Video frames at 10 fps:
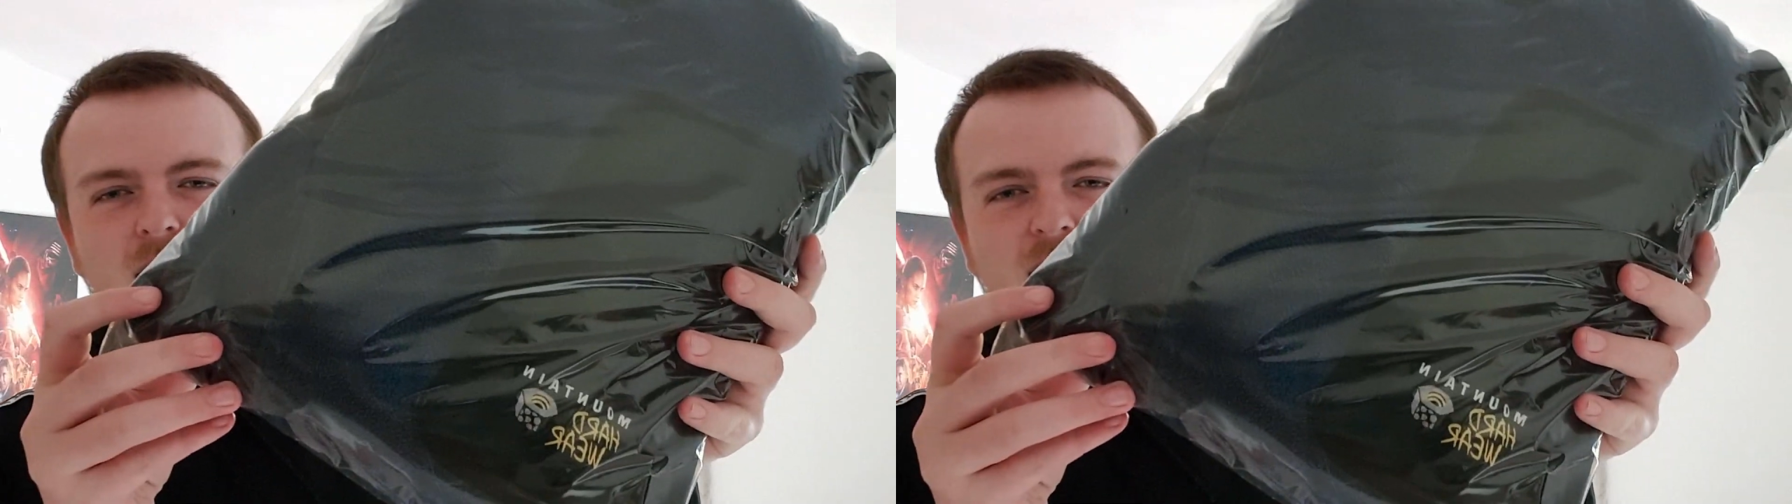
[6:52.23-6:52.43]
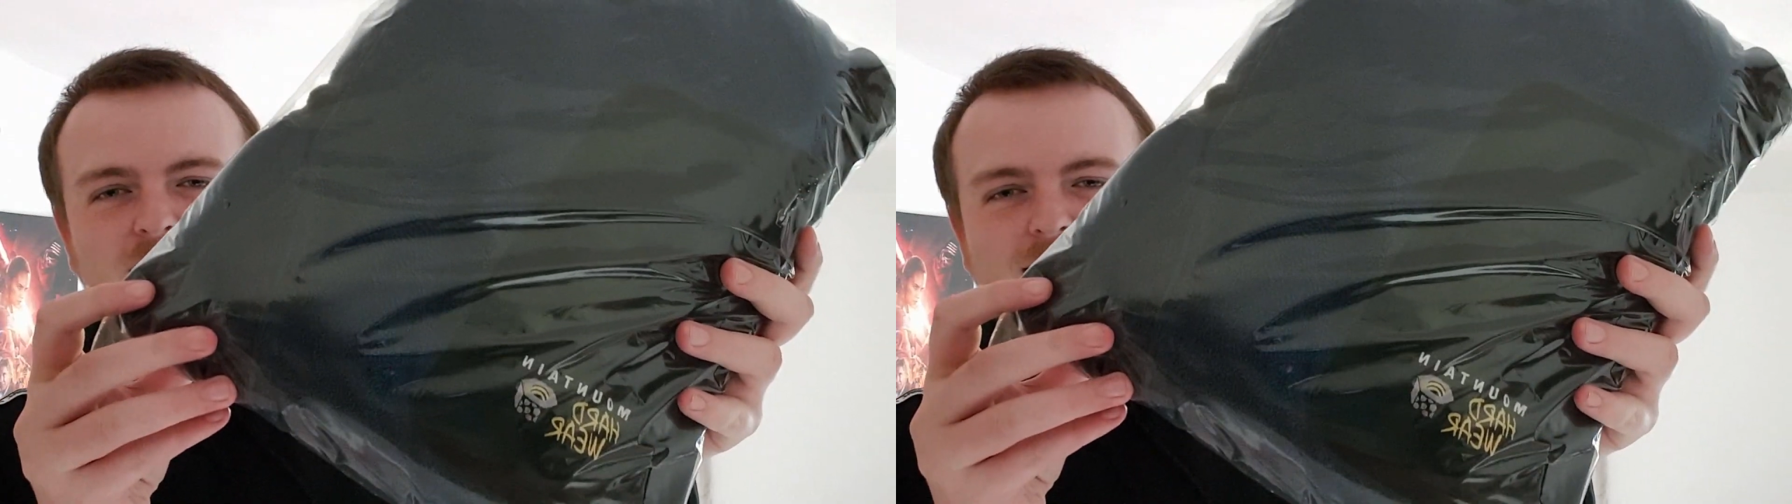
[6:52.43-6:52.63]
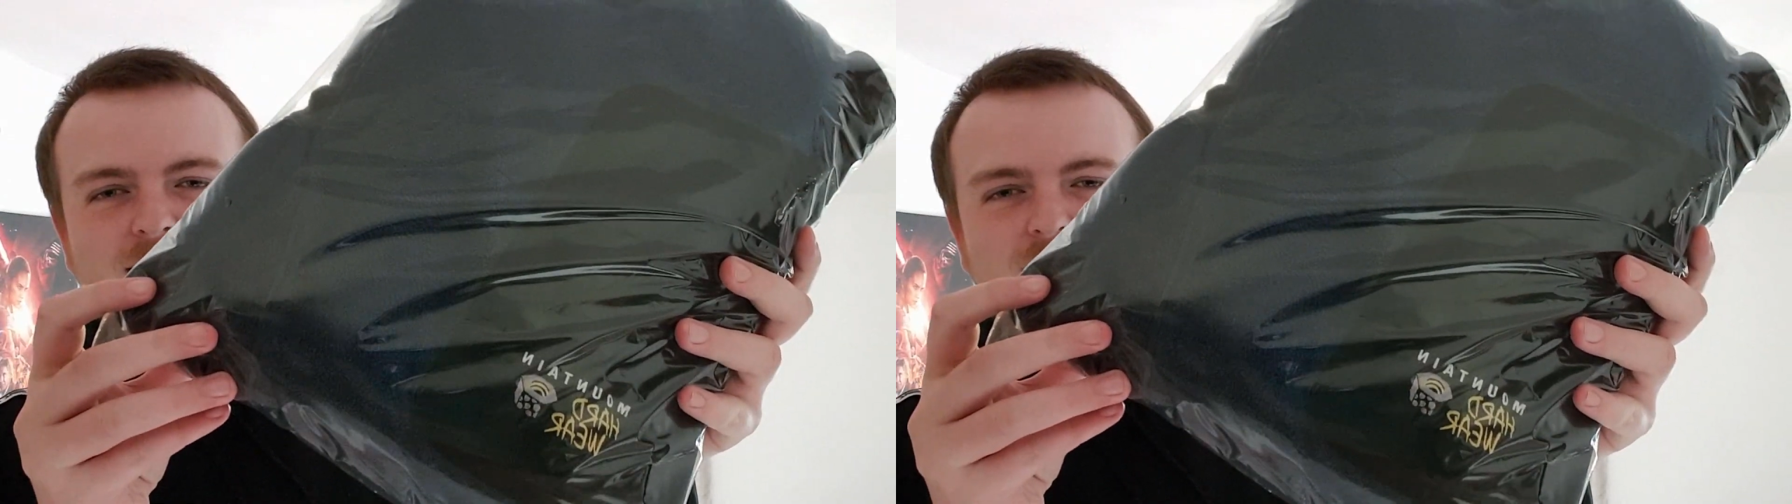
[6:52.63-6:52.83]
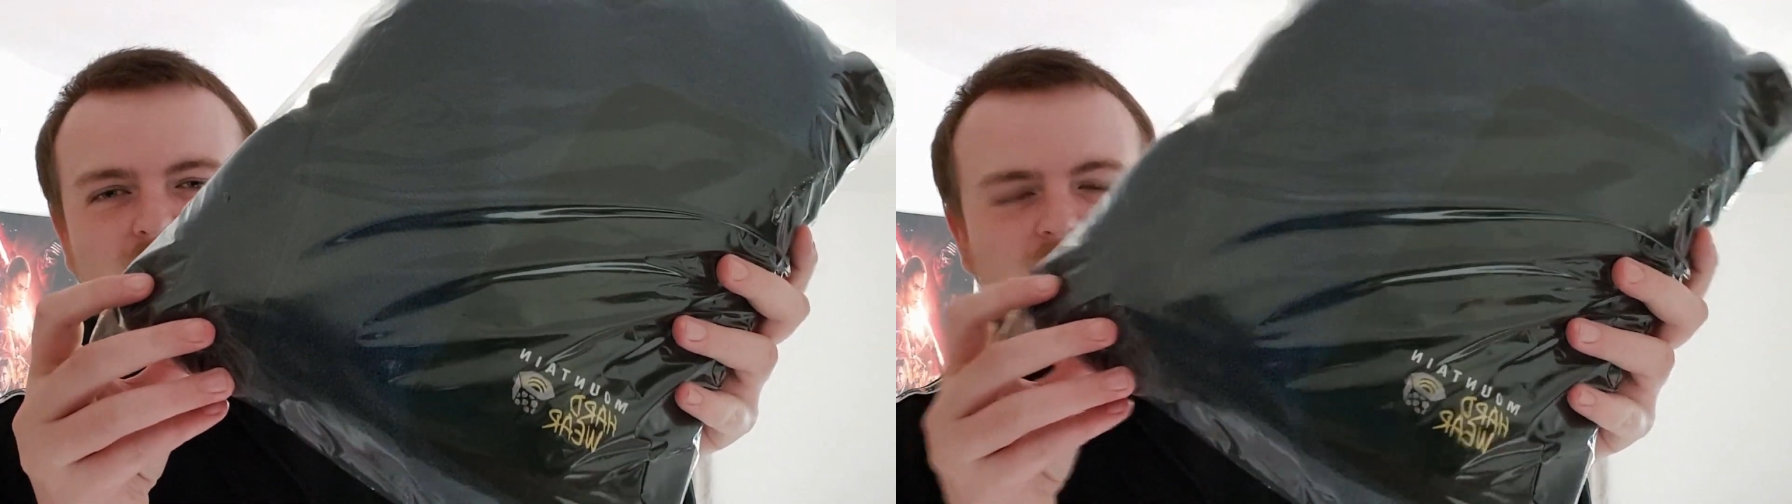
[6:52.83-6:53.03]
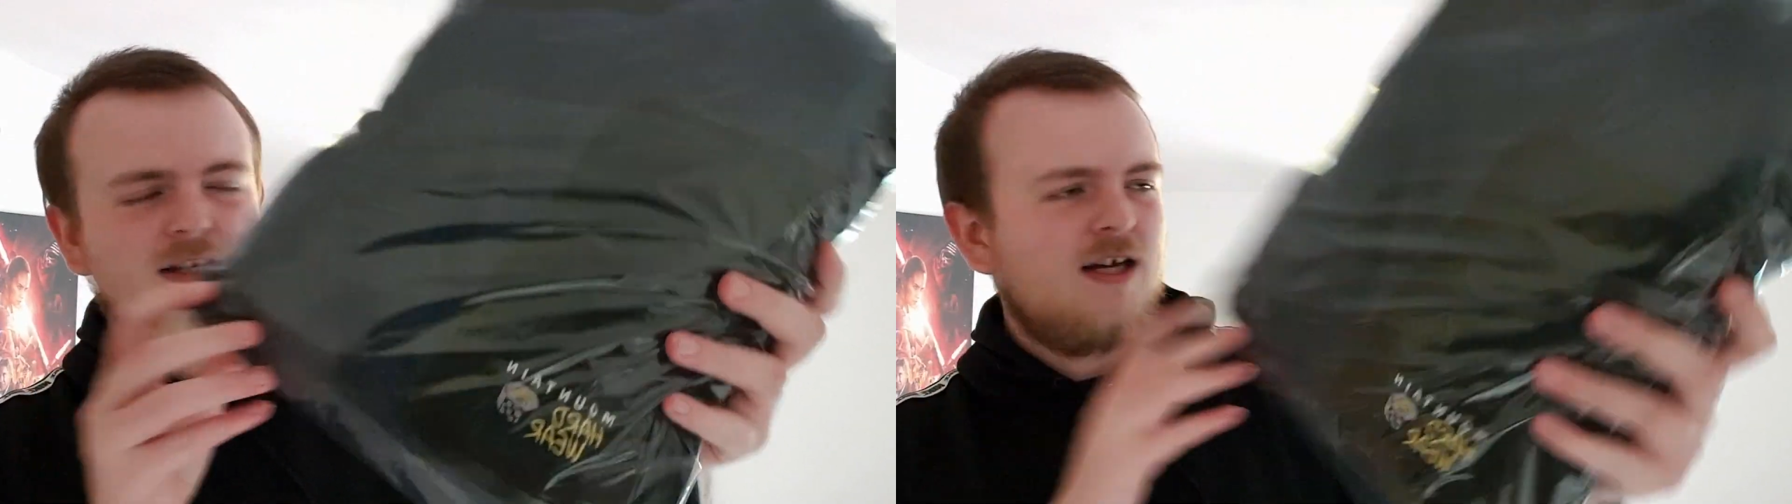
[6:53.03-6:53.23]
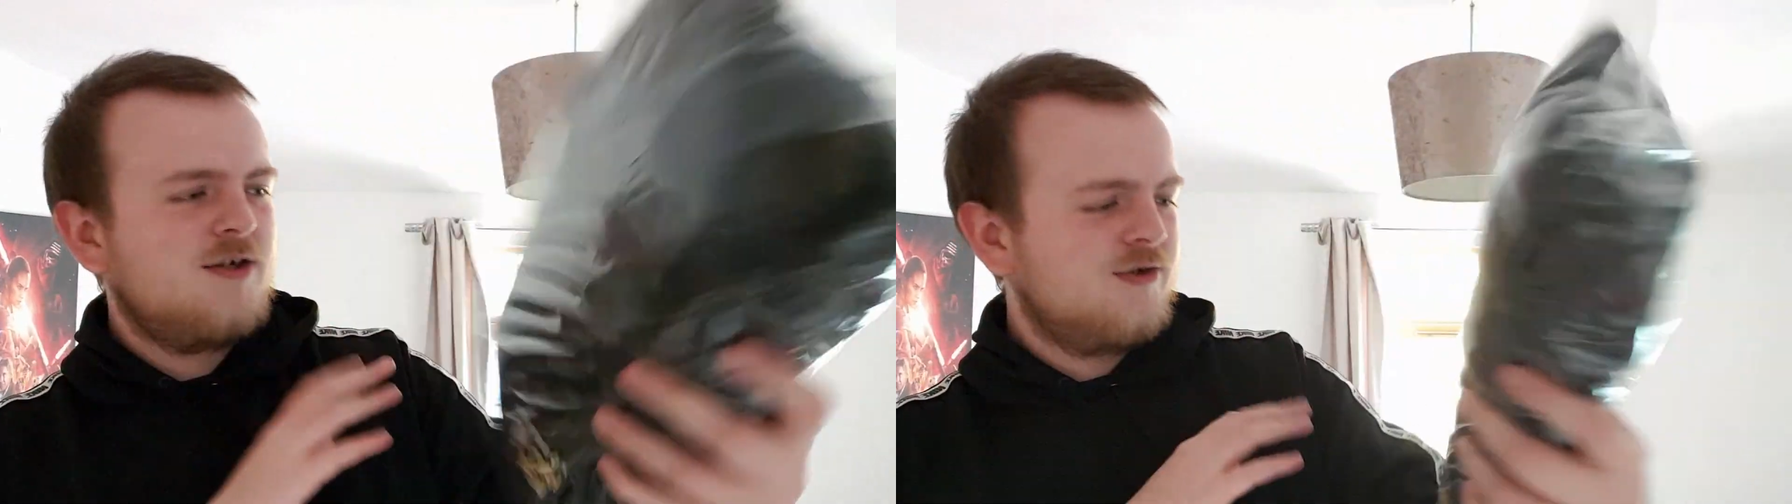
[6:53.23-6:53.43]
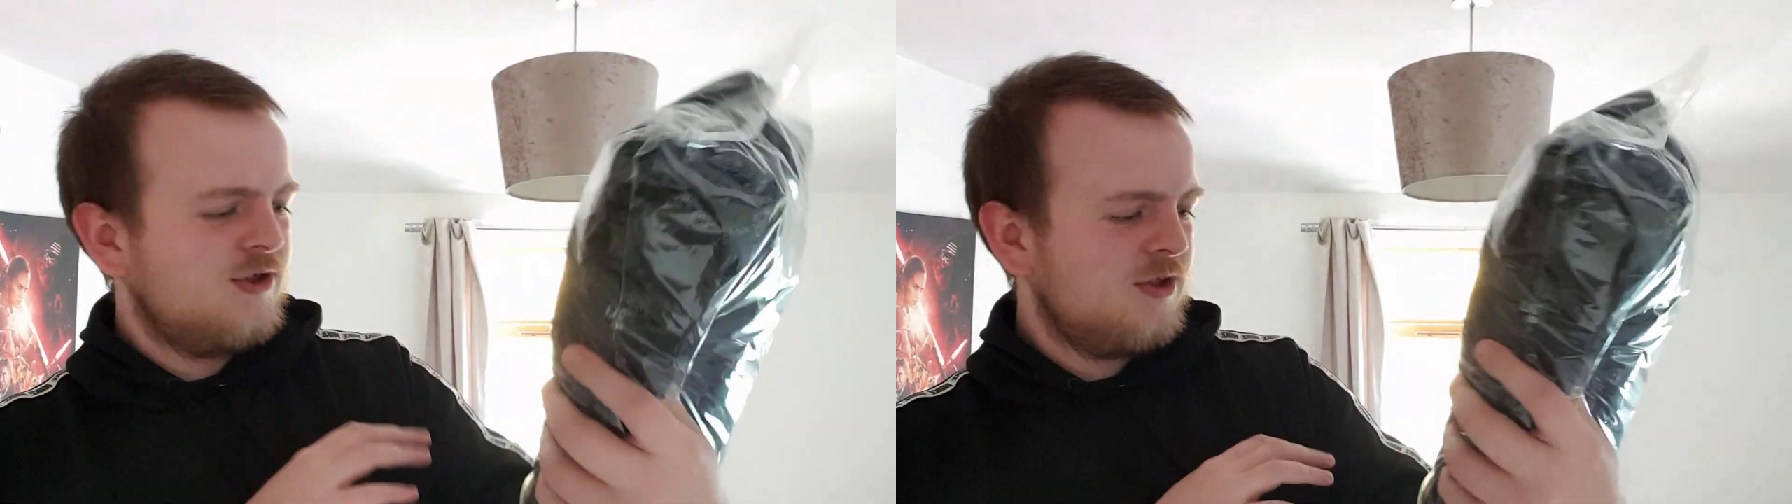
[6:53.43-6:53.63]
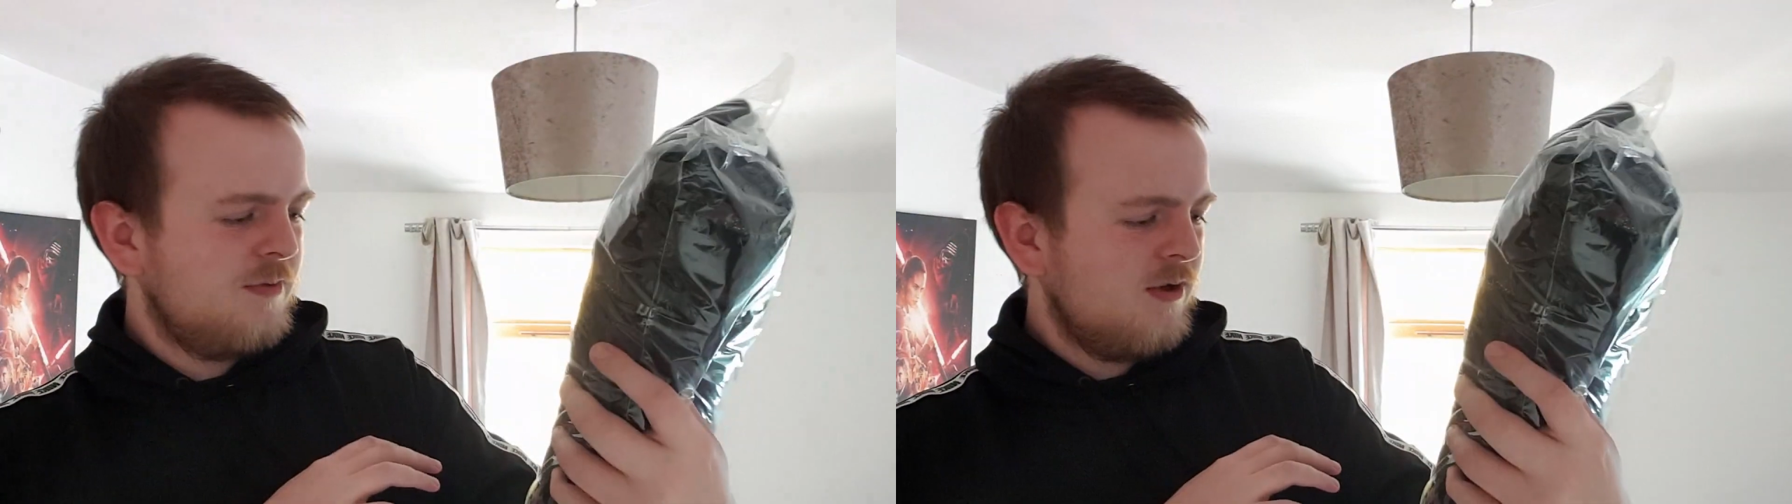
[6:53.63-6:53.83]
It is the
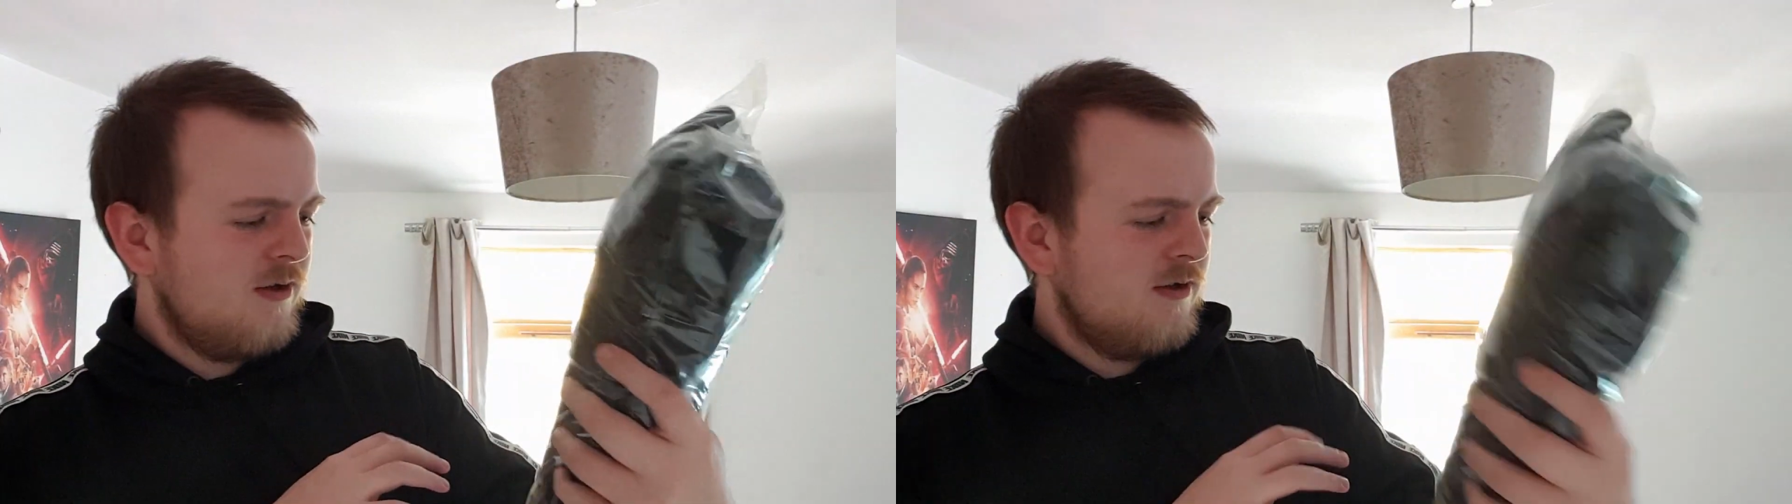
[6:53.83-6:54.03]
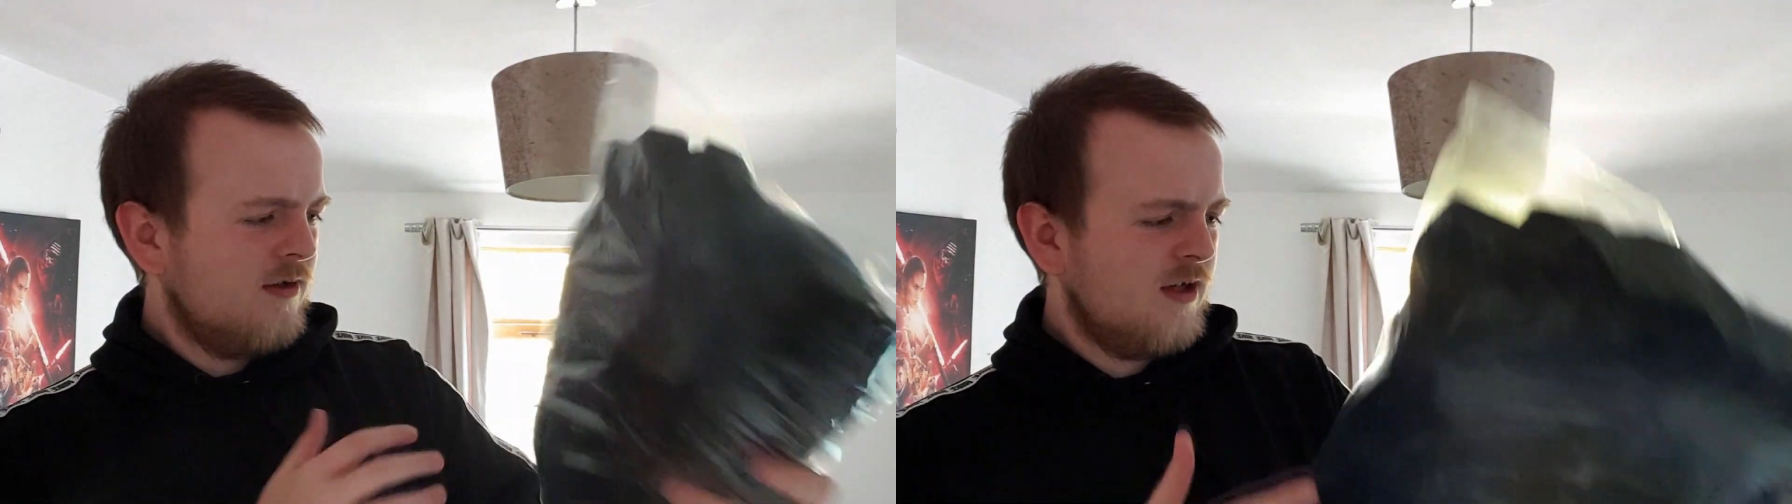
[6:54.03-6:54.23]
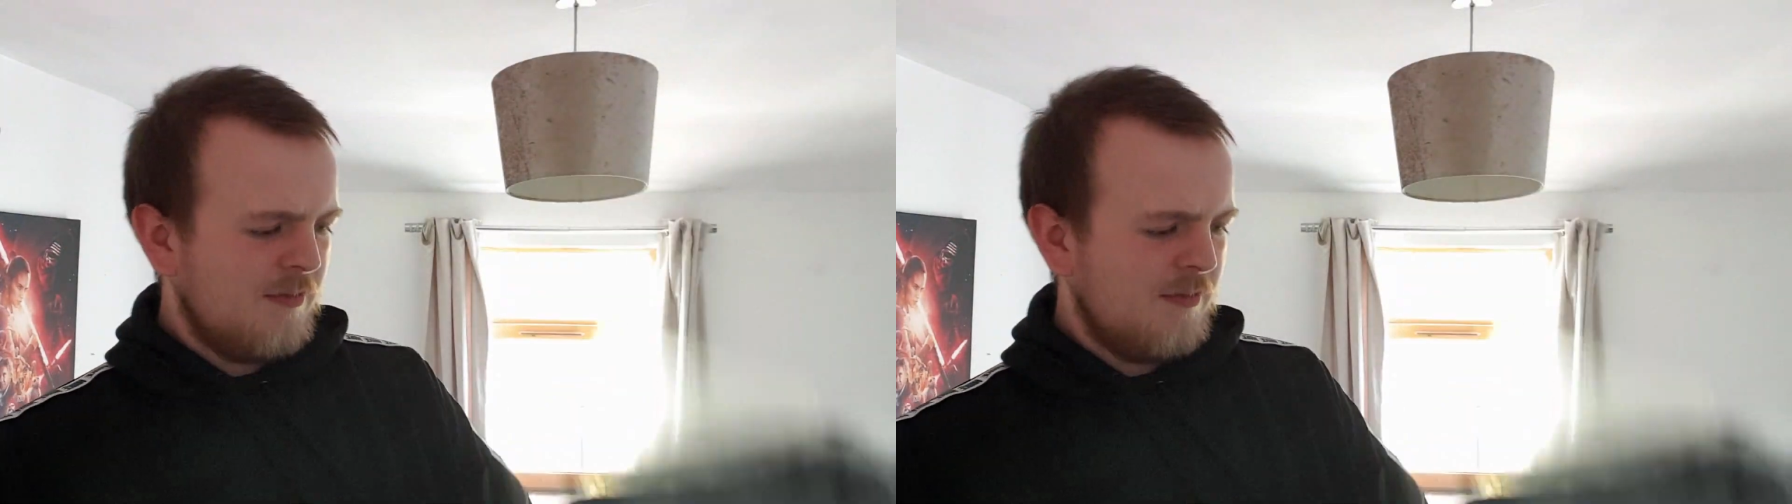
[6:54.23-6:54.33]
Nanospore,